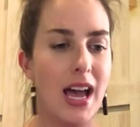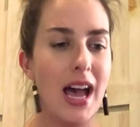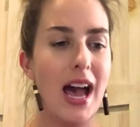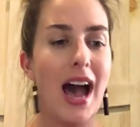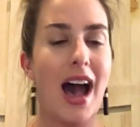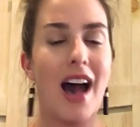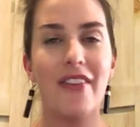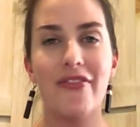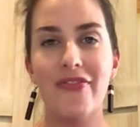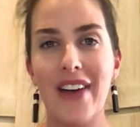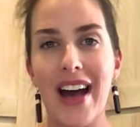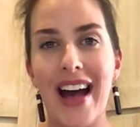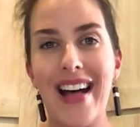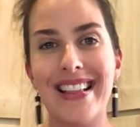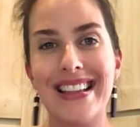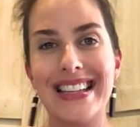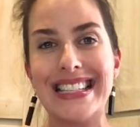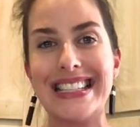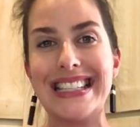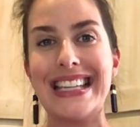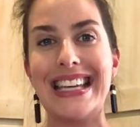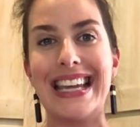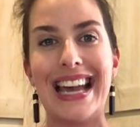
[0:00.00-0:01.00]
A
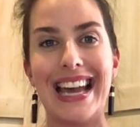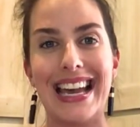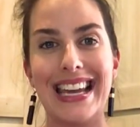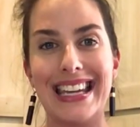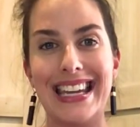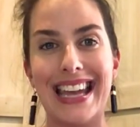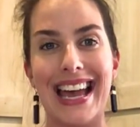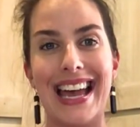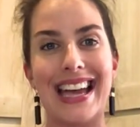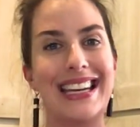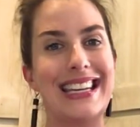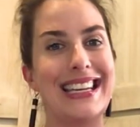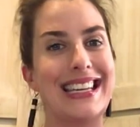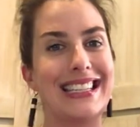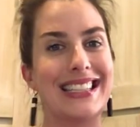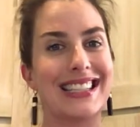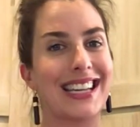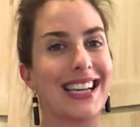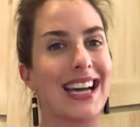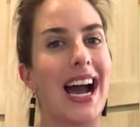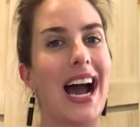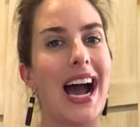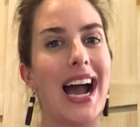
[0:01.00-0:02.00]
fallacy, again, is a
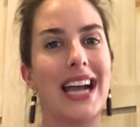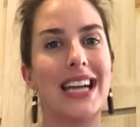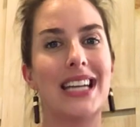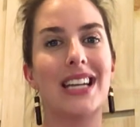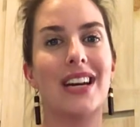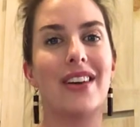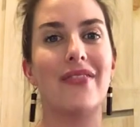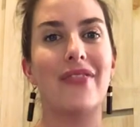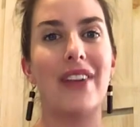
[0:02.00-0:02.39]
kind of